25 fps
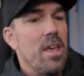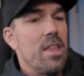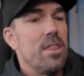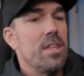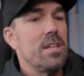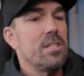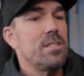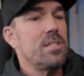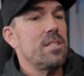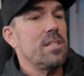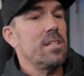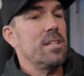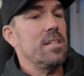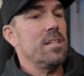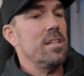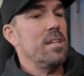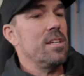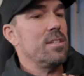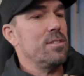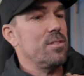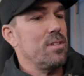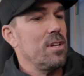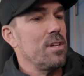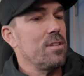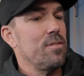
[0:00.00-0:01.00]

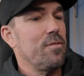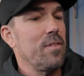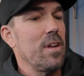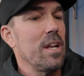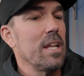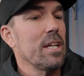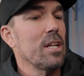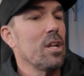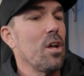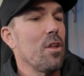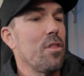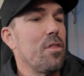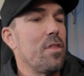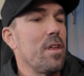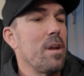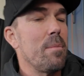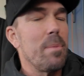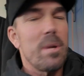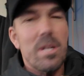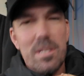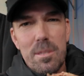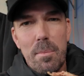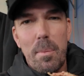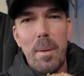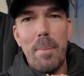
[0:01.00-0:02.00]
It's feeling a lot thinner,
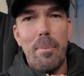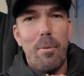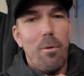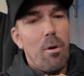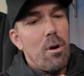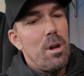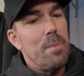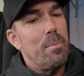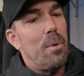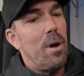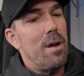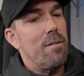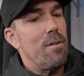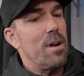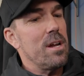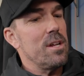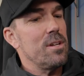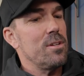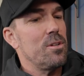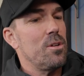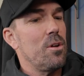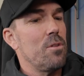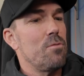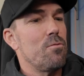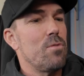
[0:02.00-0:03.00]
but it's a pepperoni pie, right?
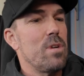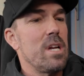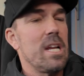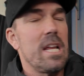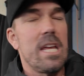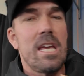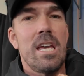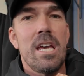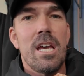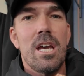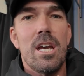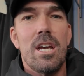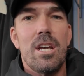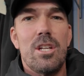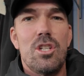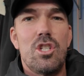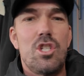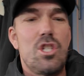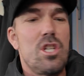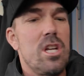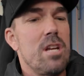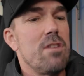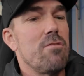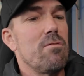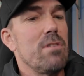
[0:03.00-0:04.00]
You don't really
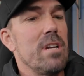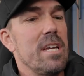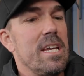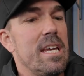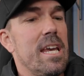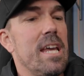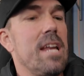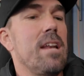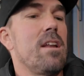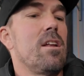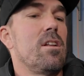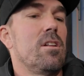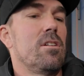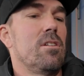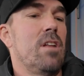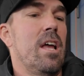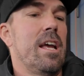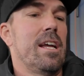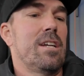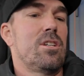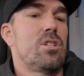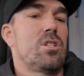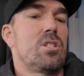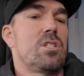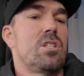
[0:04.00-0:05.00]
generally get
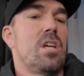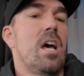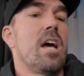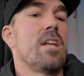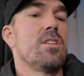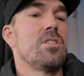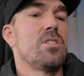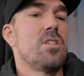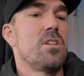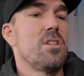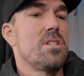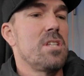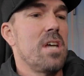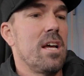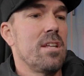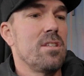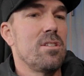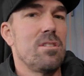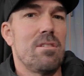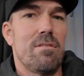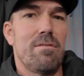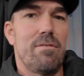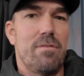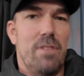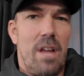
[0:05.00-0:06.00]
like tons and
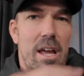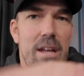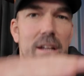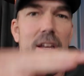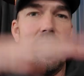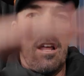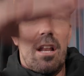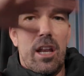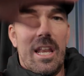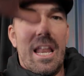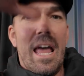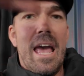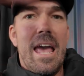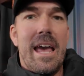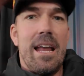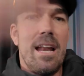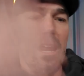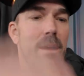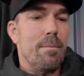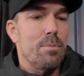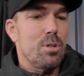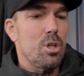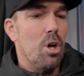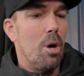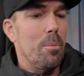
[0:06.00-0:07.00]
tons of like layered
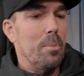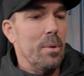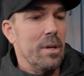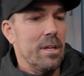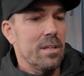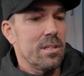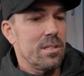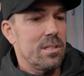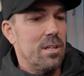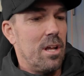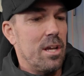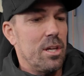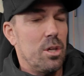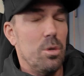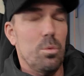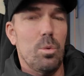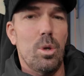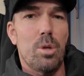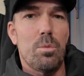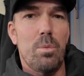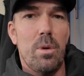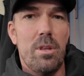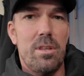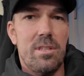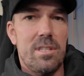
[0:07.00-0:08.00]
up toppings like you
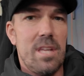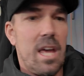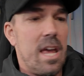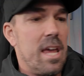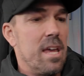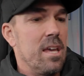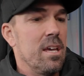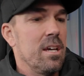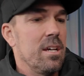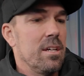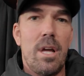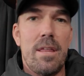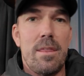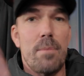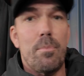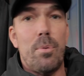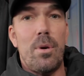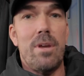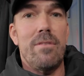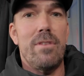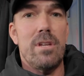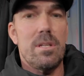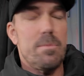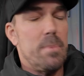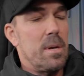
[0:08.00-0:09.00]
would with, say, like the
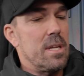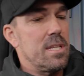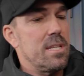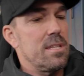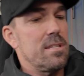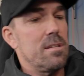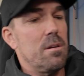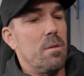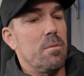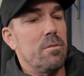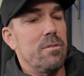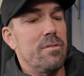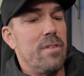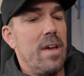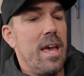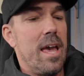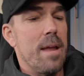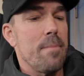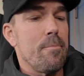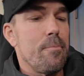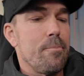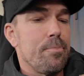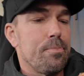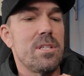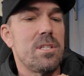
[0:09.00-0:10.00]
previous pizzas that we've
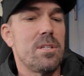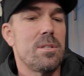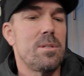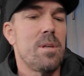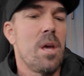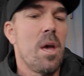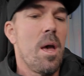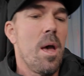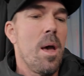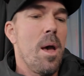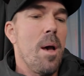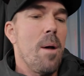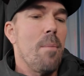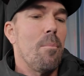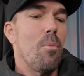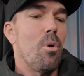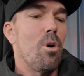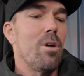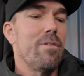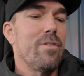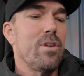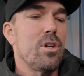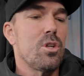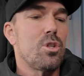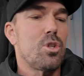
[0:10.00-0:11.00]
had. This is more
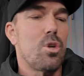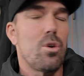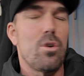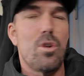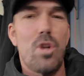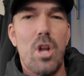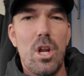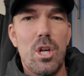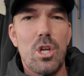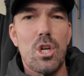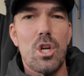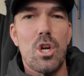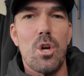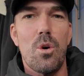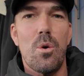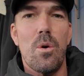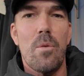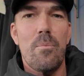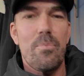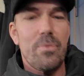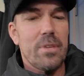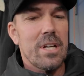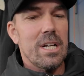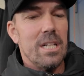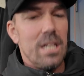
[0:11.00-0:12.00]
of your traditional
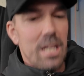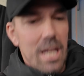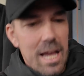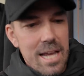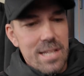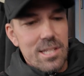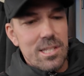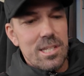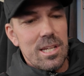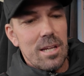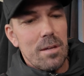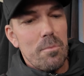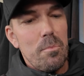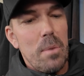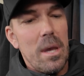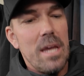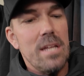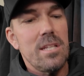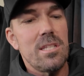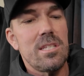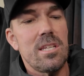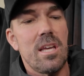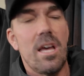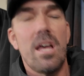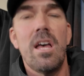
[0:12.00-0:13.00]
classic
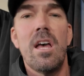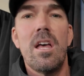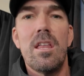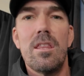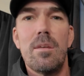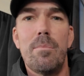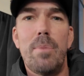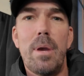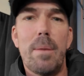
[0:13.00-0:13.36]
pizza, the